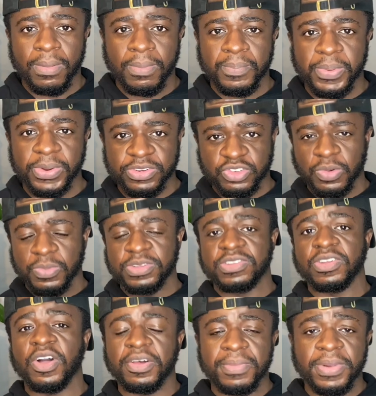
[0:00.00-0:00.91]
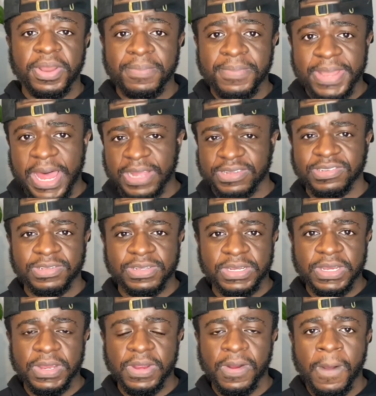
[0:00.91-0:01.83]
pretty sure we're talking about a
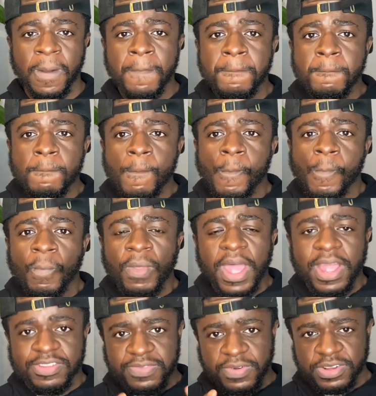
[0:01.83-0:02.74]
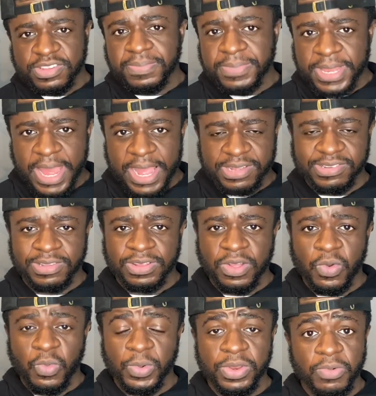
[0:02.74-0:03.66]
minoxidil here. As far as the
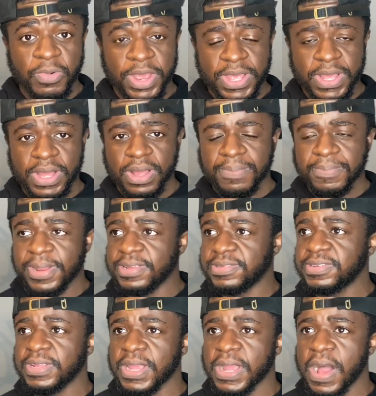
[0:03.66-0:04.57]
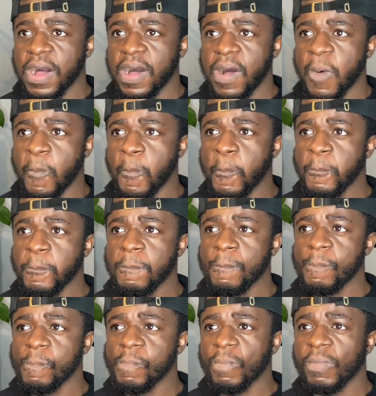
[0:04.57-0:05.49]
minoxidil, when you wake up, let's say, I
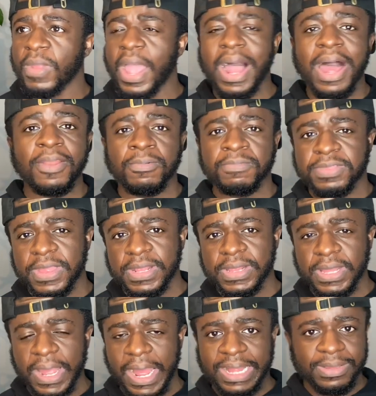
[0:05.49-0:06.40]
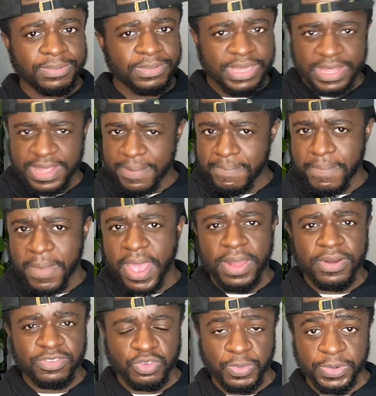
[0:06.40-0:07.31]
don't think it
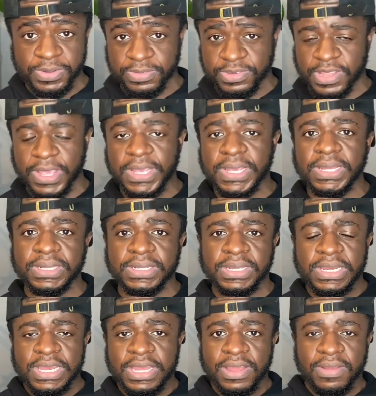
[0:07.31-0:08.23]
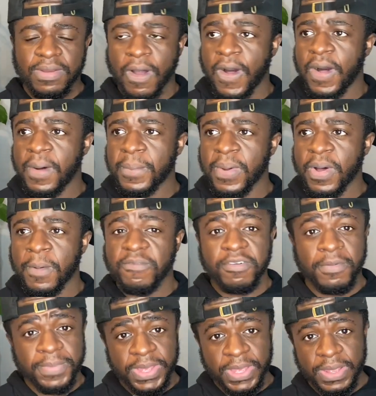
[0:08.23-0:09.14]
matters when you take it. But
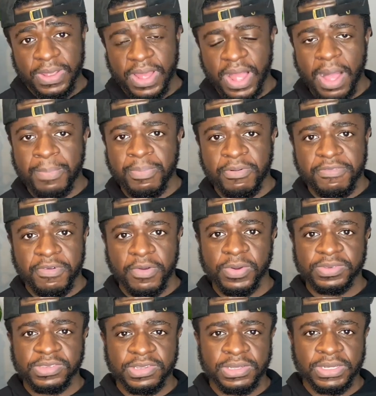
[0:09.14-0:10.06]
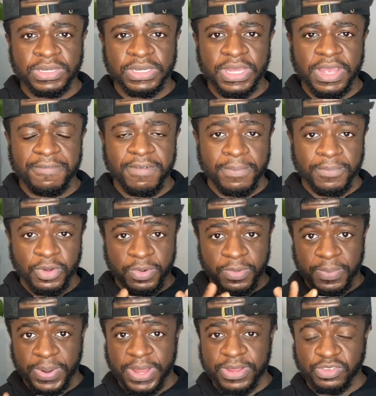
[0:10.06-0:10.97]
for me, I prefer to, if I'm going
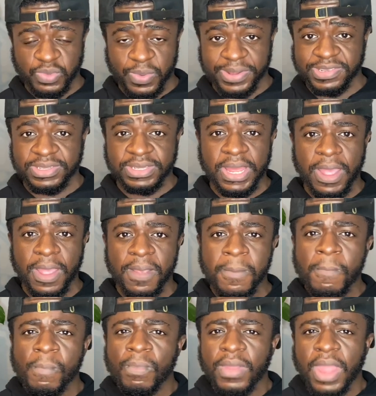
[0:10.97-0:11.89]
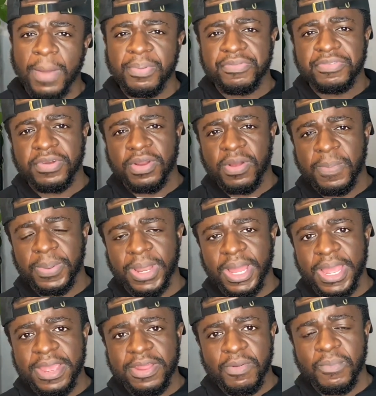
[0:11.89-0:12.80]
to apply it twice a day, I prefer to
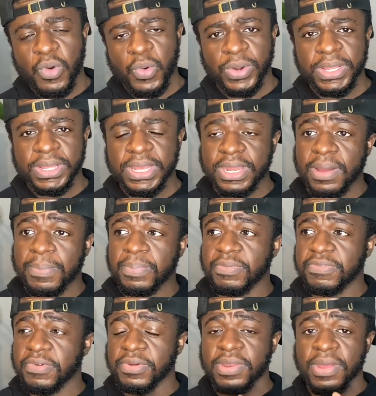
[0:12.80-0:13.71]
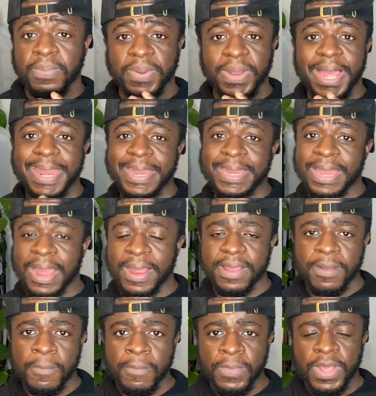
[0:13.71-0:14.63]
apply it in the morning and I prefer to apply it at
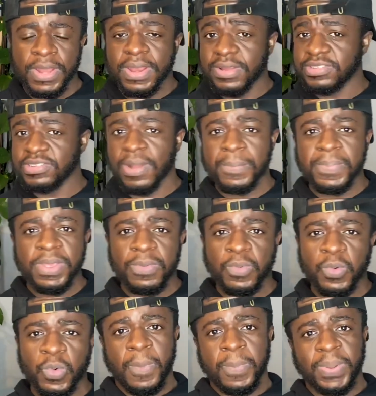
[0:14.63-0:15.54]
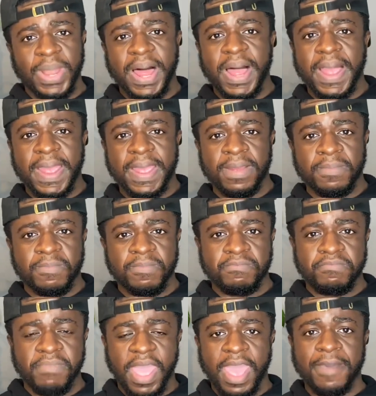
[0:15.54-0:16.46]
night. Now, some people apply
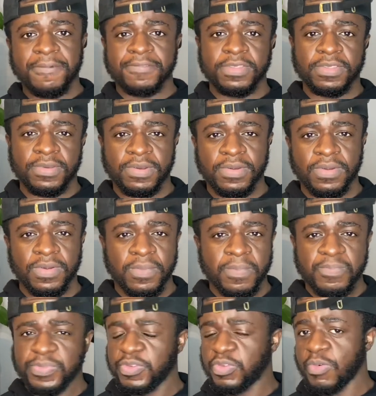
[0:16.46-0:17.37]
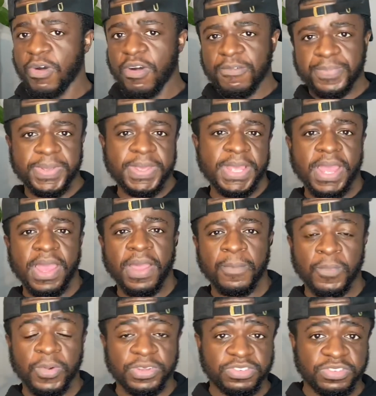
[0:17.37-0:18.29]
after 12
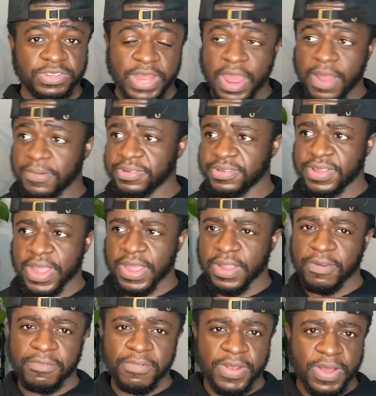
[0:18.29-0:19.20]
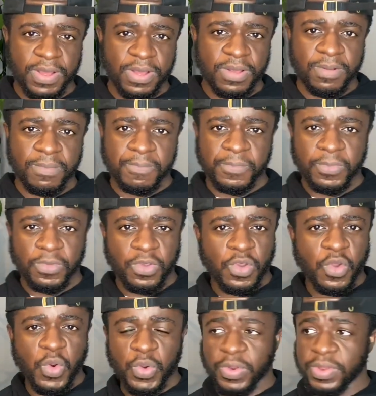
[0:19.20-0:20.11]
p.m., which now is like around, you're
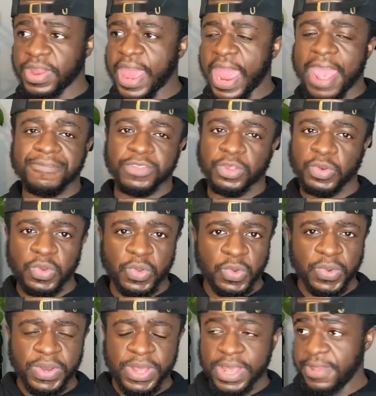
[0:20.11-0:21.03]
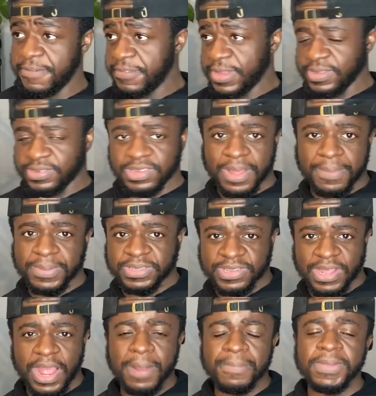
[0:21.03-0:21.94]
going in the afternoon and evening type of
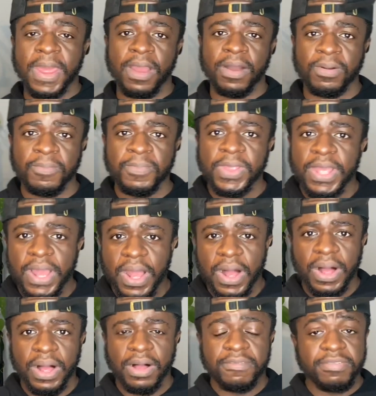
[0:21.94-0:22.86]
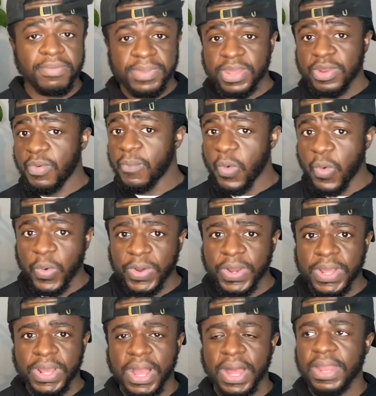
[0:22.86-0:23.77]
time now. For me in the
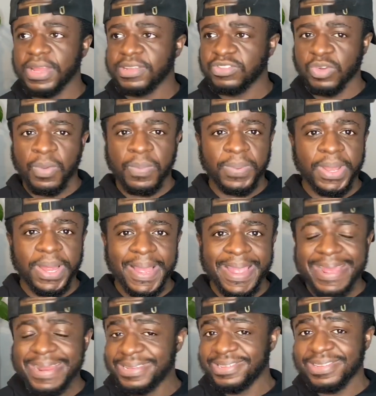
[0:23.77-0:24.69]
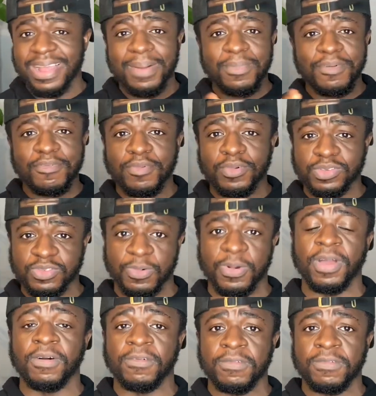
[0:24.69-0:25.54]
morning, I like to apply anytime before 12,